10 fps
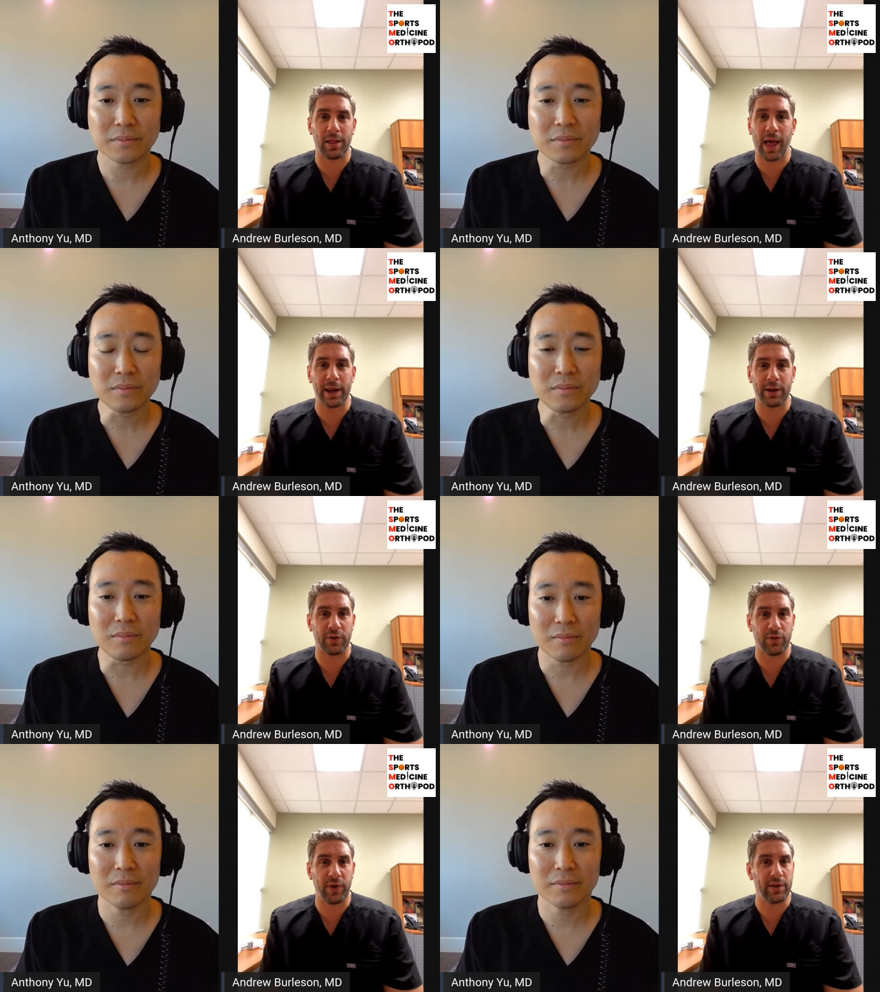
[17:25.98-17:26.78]
Speaker 1: a lot of
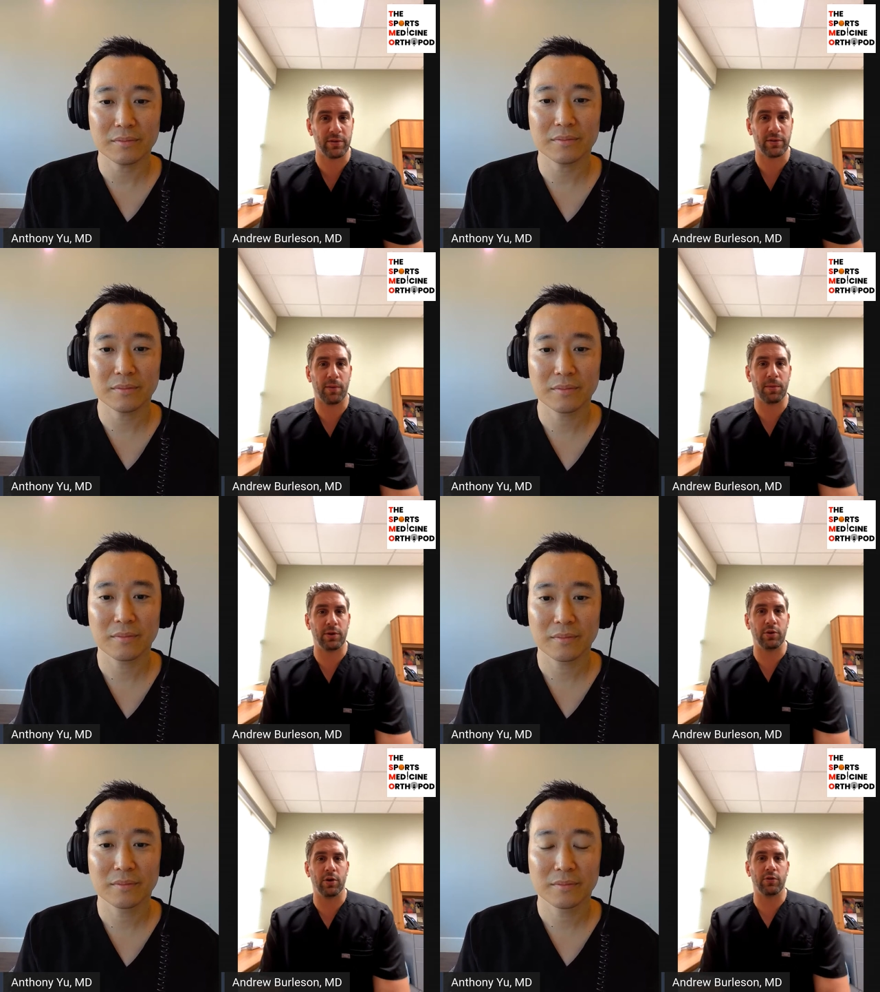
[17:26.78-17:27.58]
different phases. I
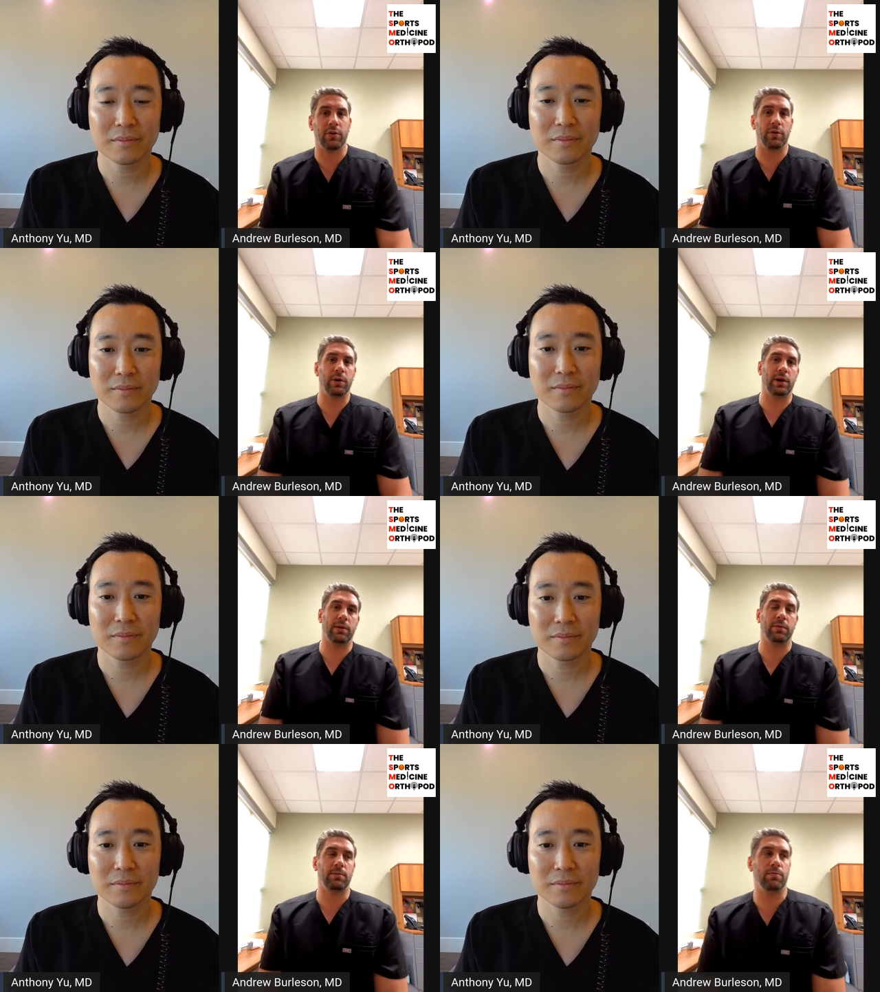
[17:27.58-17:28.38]
mean, you know, so
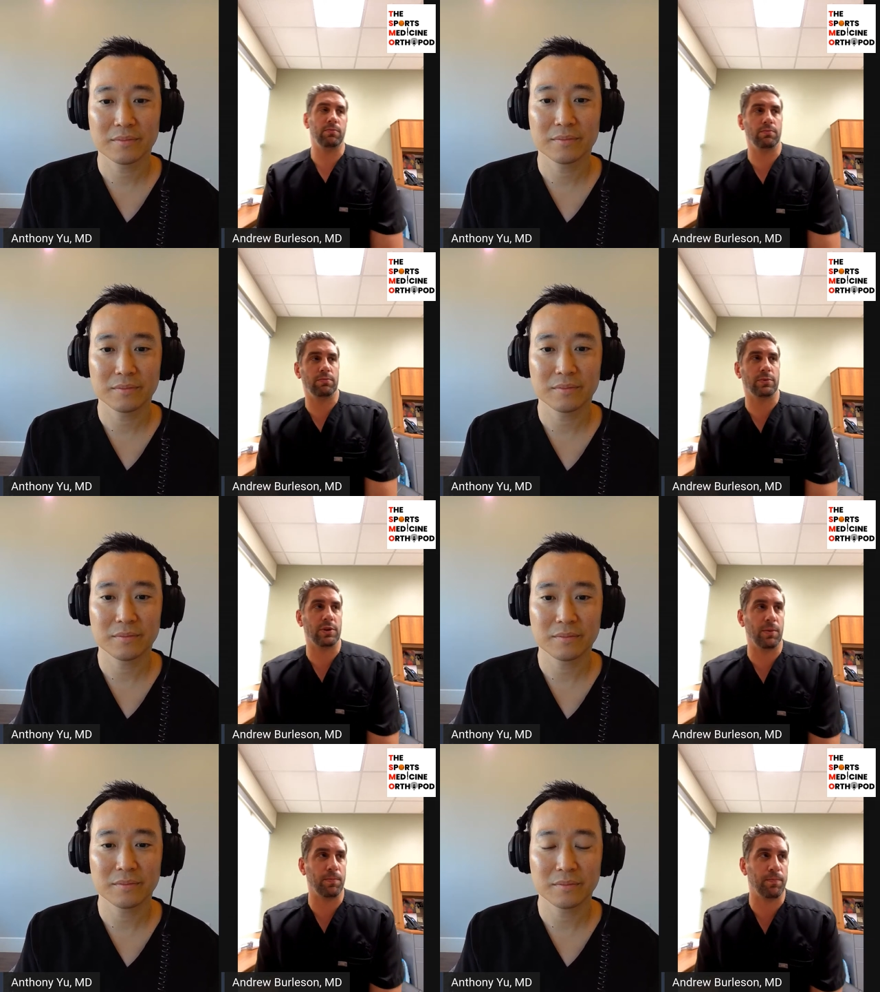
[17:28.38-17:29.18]
again,
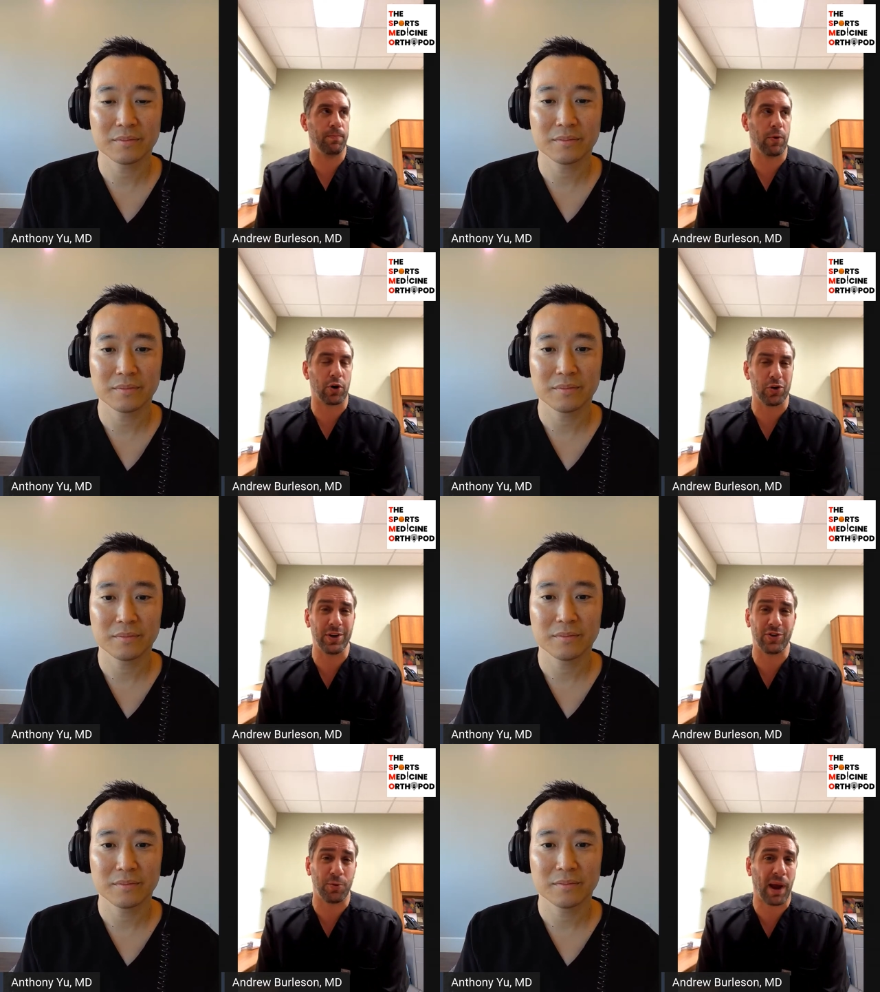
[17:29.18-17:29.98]
the
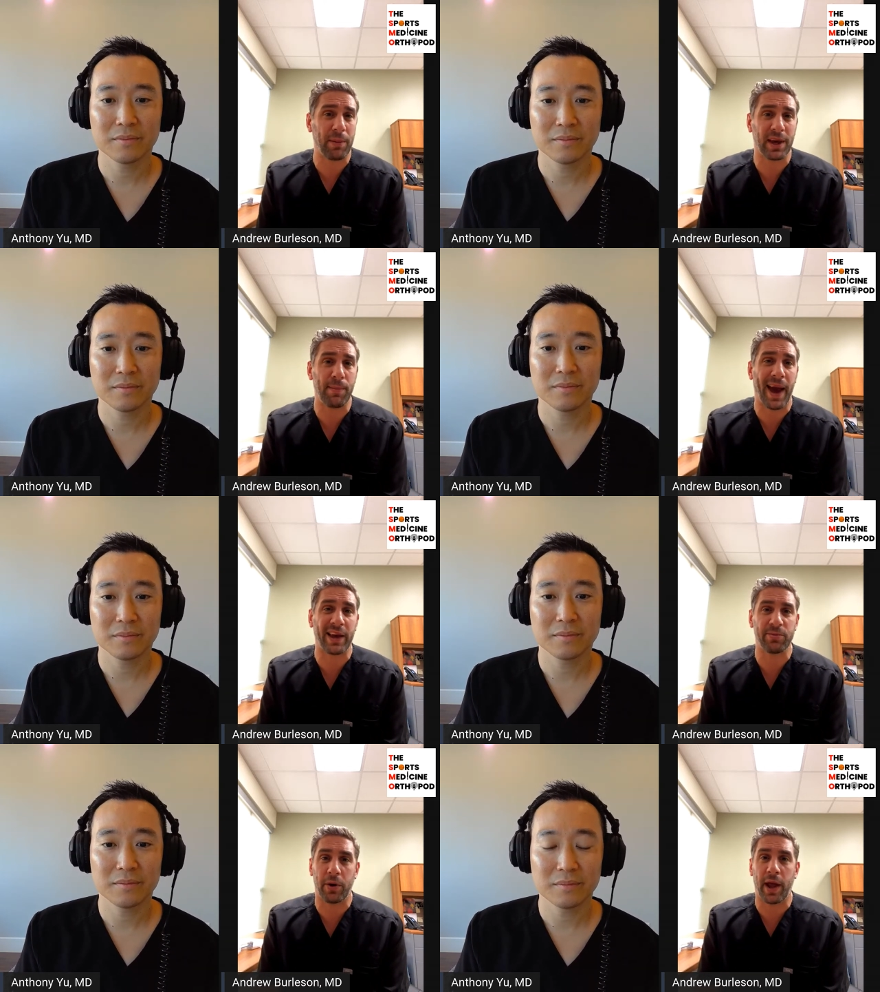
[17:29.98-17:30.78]
earliest you probably get
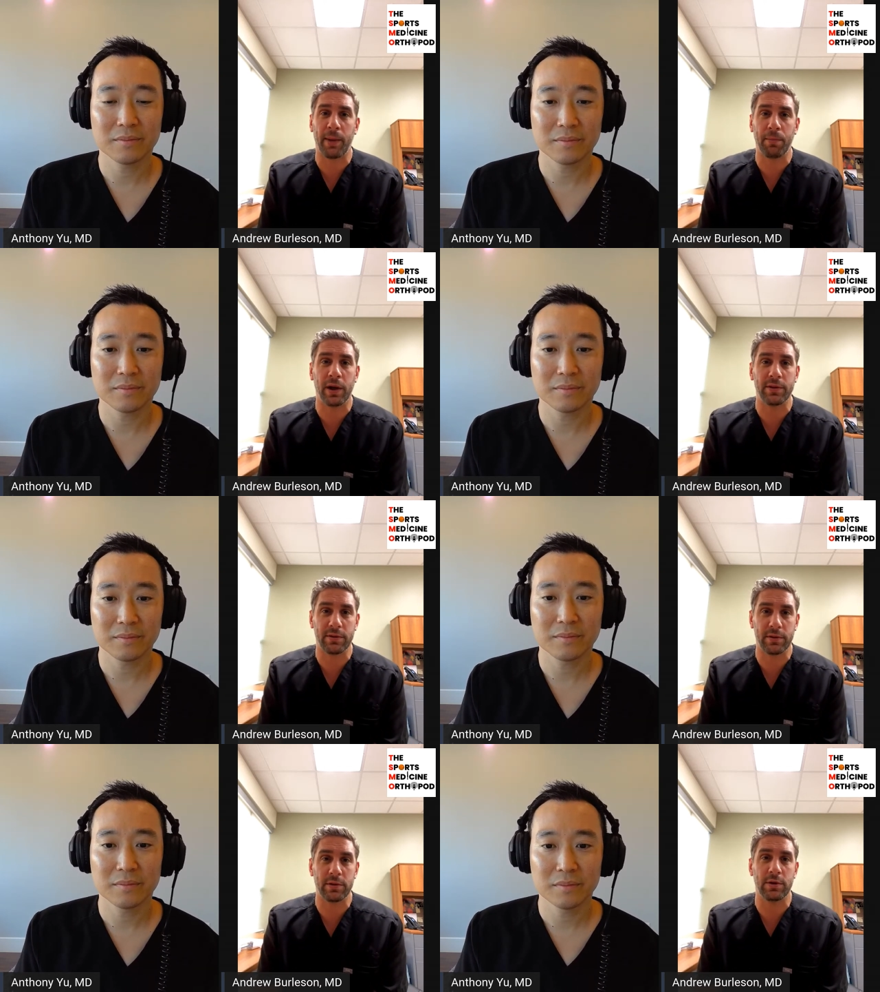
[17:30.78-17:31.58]
back is about nine
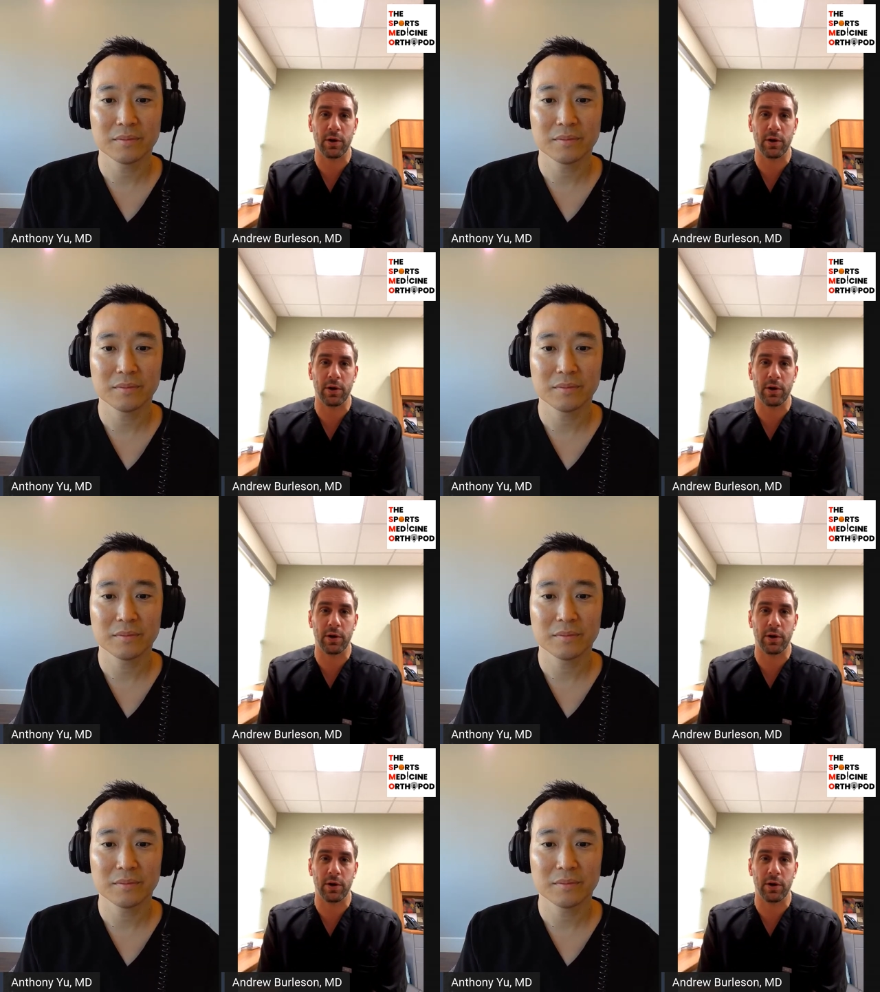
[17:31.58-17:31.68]
months. You